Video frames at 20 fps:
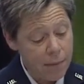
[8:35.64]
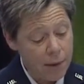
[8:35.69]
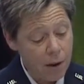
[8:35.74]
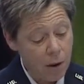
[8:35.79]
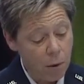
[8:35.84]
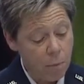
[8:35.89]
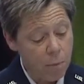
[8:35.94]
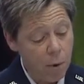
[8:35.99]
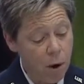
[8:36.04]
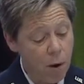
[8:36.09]

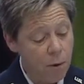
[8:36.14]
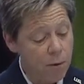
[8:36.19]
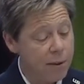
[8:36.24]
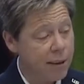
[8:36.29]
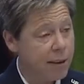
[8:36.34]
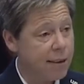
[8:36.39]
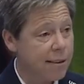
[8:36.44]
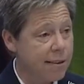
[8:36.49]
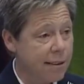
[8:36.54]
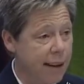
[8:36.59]
or
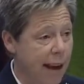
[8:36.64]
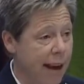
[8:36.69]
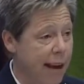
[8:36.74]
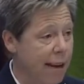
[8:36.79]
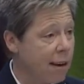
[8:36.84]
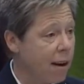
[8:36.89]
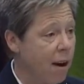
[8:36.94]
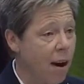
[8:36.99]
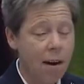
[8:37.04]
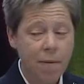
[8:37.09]
posing as gay
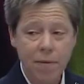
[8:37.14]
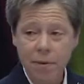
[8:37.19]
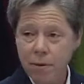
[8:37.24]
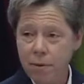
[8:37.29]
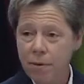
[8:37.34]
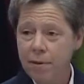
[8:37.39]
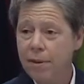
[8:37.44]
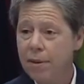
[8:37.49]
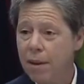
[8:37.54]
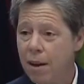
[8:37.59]
in an
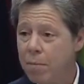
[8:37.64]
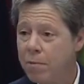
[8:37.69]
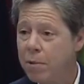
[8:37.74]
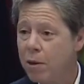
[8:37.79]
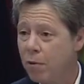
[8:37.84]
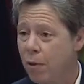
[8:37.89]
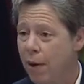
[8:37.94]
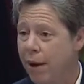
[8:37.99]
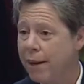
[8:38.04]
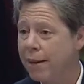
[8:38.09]
officer's club to
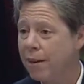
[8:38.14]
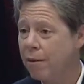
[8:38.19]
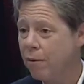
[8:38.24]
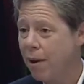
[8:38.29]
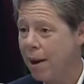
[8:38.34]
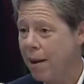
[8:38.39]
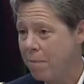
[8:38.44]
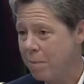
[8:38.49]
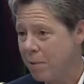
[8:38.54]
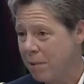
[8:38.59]
try and
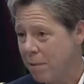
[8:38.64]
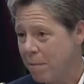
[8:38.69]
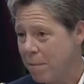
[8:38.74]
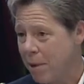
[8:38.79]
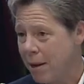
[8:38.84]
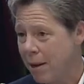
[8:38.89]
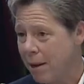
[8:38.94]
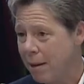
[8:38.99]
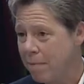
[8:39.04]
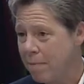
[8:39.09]
entrap
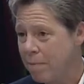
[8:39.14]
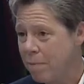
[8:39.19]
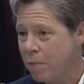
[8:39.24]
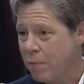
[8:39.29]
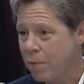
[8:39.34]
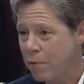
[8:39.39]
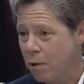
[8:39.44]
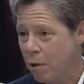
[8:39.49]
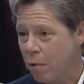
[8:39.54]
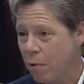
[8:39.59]
somebody.
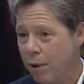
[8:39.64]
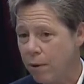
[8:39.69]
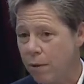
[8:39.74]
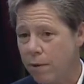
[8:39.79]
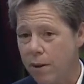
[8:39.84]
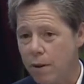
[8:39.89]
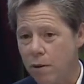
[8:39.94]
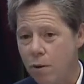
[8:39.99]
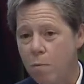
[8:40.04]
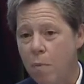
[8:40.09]
So under
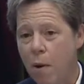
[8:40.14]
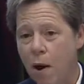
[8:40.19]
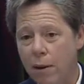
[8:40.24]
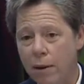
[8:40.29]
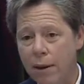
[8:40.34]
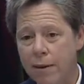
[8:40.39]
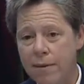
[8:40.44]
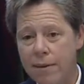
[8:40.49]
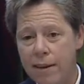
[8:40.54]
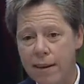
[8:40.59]
the new
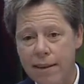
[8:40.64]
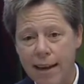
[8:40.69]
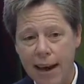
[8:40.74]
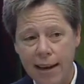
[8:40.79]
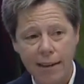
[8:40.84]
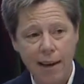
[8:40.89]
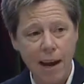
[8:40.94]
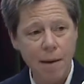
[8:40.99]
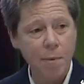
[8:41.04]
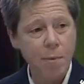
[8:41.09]
policy,
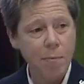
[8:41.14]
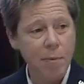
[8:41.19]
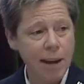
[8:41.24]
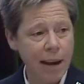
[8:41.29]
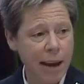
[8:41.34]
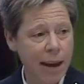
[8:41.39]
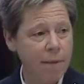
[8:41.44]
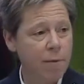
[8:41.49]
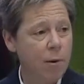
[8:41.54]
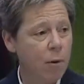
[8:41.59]
that type of
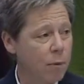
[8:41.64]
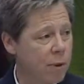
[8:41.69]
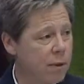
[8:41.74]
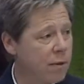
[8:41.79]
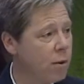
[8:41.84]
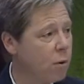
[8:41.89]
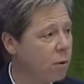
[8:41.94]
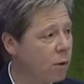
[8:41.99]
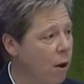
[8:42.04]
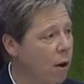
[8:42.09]
behavior
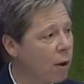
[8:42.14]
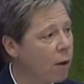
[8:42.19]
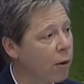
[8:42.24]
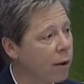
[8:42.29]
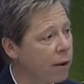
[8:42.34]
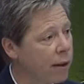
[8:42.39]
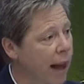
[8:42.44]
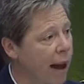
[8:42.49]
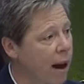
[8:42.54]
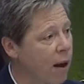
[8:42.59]
was no longer
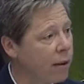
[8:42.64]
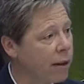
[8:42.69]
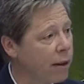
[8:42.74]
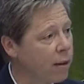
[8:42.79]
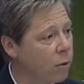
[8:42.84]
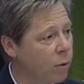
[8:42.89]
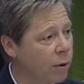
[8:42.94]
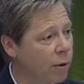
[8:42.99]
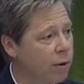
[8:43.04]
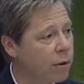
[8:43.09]
allowed
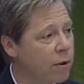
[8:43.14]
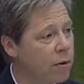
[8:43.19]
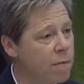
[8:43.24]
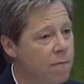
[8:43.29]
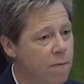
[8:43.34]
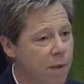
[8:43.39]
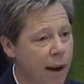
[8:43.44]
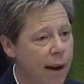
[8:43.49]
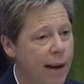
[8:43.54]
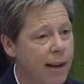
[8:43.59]
in order to
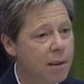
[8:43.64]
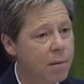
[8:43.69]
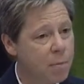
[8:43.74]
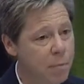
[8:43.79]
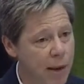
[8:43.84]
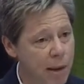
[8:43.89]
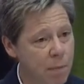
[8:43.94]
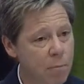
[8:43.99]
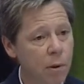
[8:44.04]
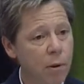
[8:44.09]
find
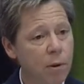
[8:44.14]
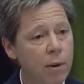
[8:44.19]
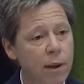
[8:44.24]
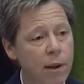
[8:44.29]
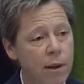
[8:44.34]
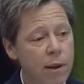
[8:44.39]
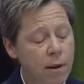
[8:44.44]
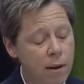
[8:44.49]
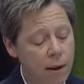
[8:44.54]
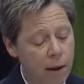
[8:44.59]
people
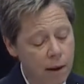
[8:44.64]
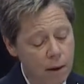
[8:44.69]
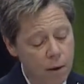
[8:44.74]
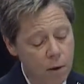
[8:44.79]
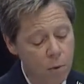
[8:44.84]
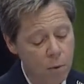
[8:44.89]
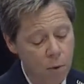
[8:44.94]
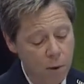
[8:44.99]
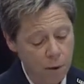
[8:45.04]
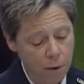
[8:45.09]

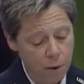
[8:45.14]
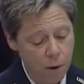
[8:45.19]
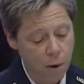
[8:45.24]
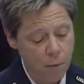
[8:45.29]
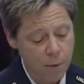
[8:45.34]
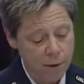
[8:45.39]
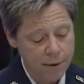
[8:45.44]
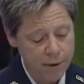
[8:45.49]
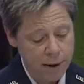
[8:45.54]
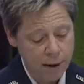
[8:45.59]
who were
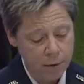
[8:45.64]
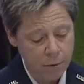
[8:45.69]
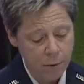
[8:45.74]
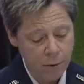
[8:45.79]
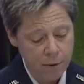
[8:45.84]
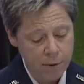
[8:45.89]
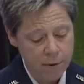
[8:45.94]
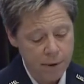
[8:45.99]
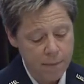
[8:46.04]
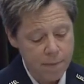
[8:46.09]

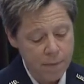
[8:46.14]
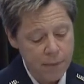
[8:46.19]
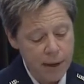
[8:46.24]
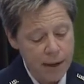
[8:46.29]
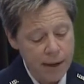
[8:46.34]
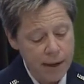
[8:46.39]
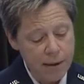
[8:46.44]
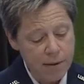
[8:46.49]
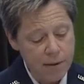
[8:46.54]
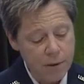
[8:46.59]
homosexuals.
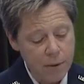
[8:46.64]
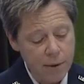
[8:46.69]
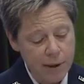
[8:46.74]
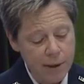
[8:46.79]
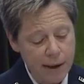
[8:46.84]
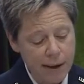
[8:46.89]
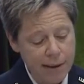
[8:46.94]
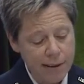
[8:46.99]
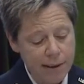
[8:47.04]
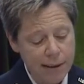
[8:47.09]
And so in
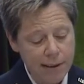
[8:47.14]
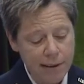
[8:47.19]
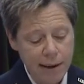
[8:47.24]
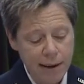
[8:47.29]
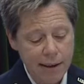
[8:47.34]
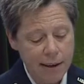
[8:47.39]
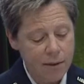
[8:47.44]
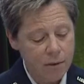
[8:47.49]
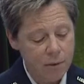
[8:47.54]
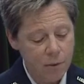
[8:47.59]

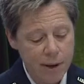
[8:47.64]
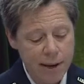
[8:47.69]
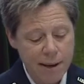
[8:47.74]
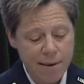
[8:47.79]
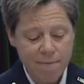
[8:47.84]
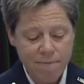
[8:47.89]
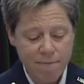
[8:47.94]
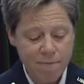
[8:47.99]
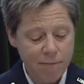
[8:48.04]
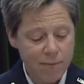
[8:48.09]

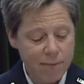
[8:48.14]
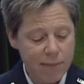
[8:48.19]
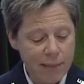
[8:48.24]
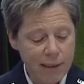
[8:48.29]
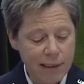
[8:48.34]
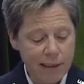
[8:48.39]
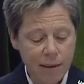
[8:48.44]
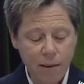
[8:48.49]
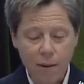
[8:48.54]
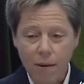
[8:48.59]
1993,
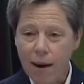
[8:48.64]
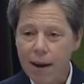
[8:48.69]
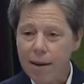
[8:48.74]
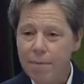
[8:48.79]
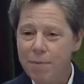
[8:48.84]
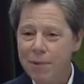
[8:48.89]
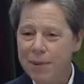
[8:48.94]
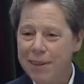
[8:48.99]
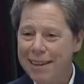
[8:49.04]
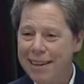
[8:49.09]
you know, I
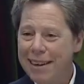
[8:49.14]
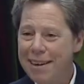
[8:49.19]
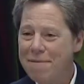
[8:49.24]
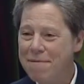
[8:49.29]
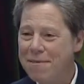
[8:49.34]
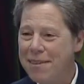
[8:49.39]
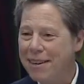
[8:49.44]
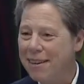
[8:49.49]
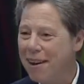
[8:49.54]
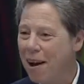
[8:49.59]

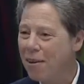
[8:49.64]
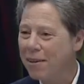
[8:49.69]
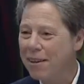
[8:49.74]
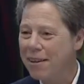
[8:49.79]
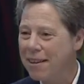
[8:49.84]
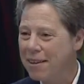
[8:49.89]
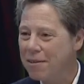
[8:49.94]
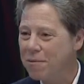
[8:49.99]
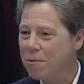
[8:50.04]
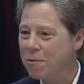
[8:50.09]
believe that all
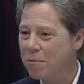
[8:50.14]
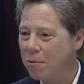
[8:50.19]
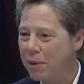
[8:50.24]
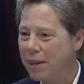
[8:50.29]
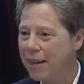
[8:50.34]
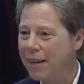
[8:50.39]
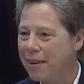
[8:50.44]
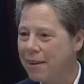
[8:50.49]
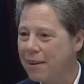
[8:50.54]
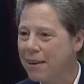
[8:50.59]
of this was
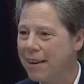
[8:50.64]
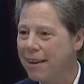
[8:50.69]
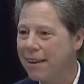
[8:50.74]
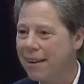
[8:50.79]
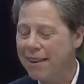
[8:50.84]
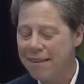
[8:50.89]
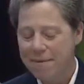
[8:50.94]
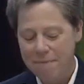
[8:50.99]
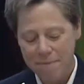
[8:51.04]
really good.